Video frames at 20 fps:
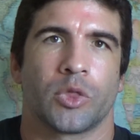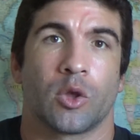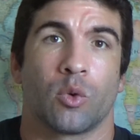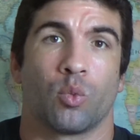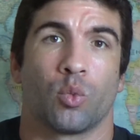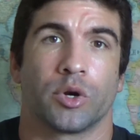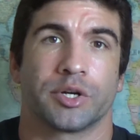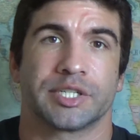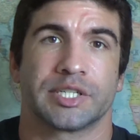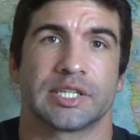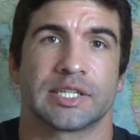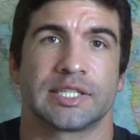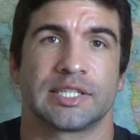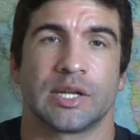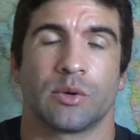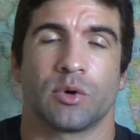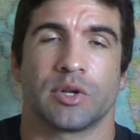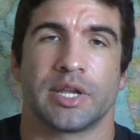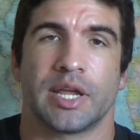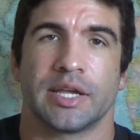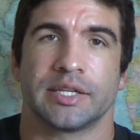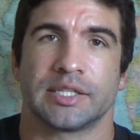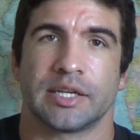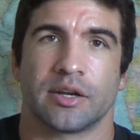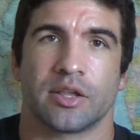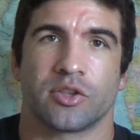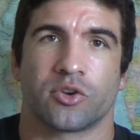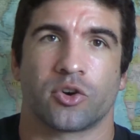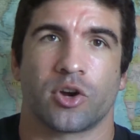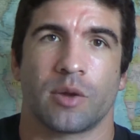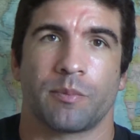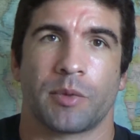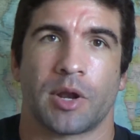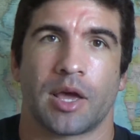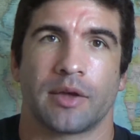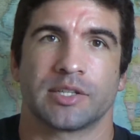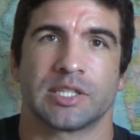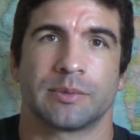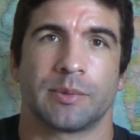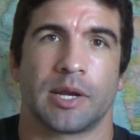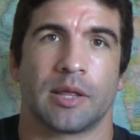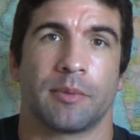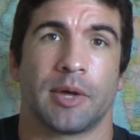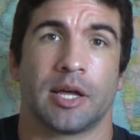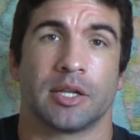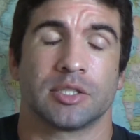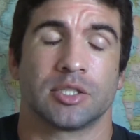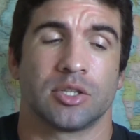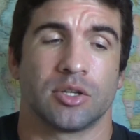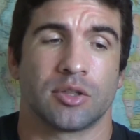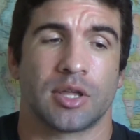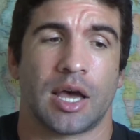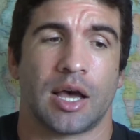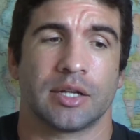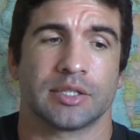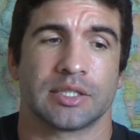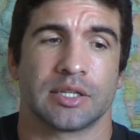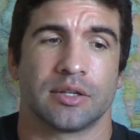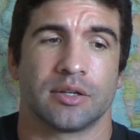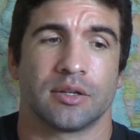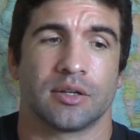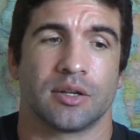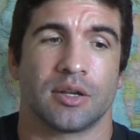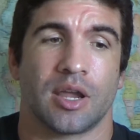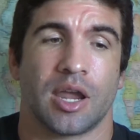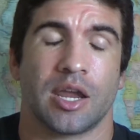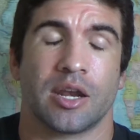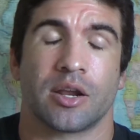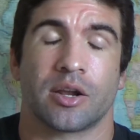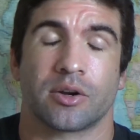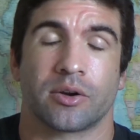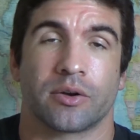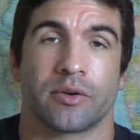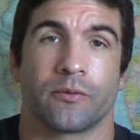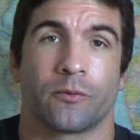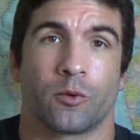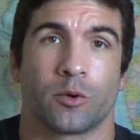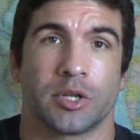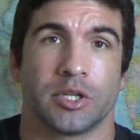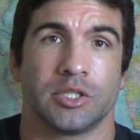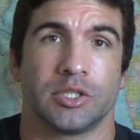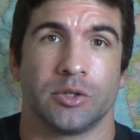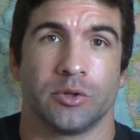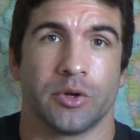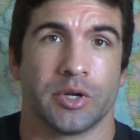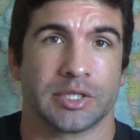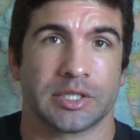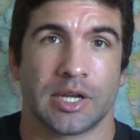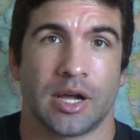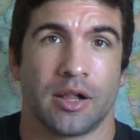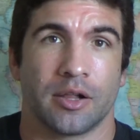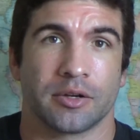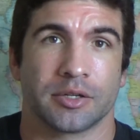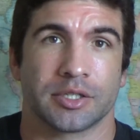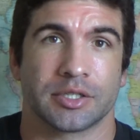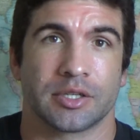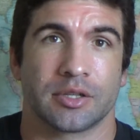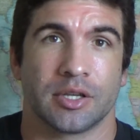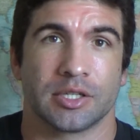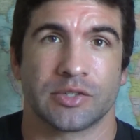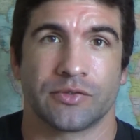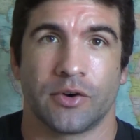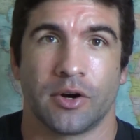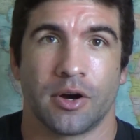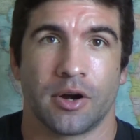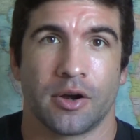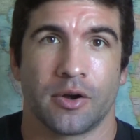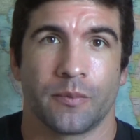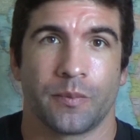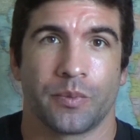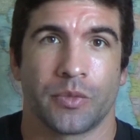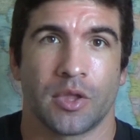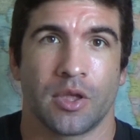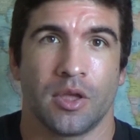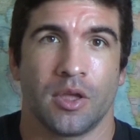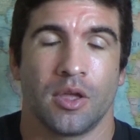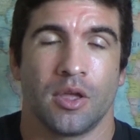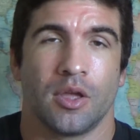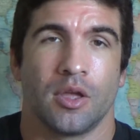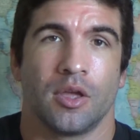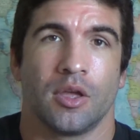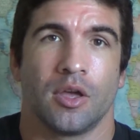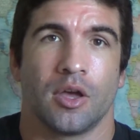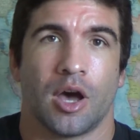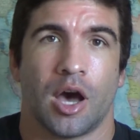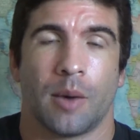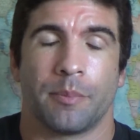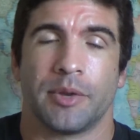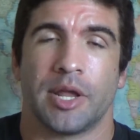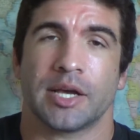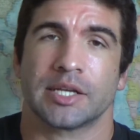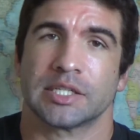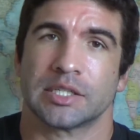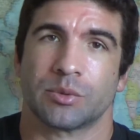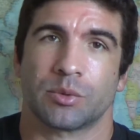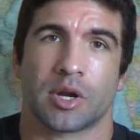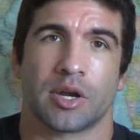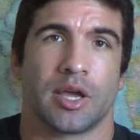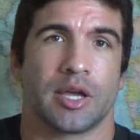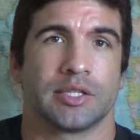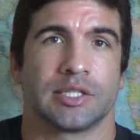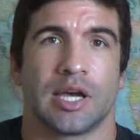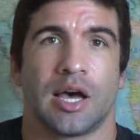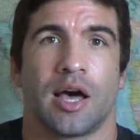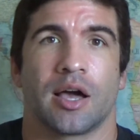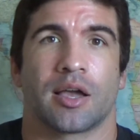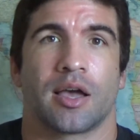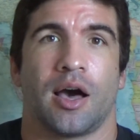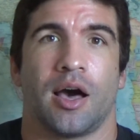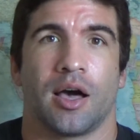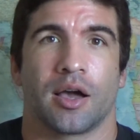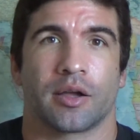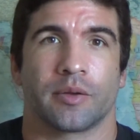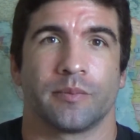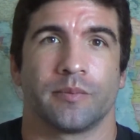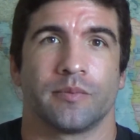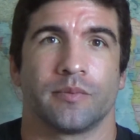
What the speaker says: We're 61 days into the trip, and I've spent about $2,842 US thus far. Up next, we're going to head to Hong Kong.